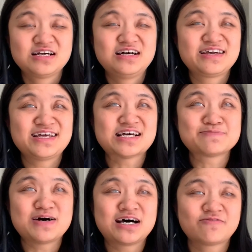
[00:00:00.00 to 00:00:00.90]
Again, that's
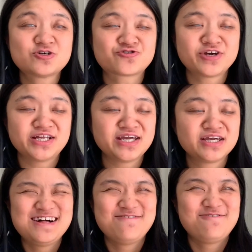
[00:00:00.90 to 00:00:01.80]
part of the training.
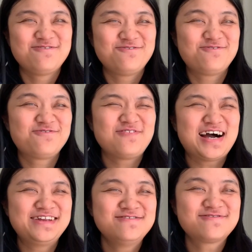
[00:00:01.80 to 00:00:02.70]
Final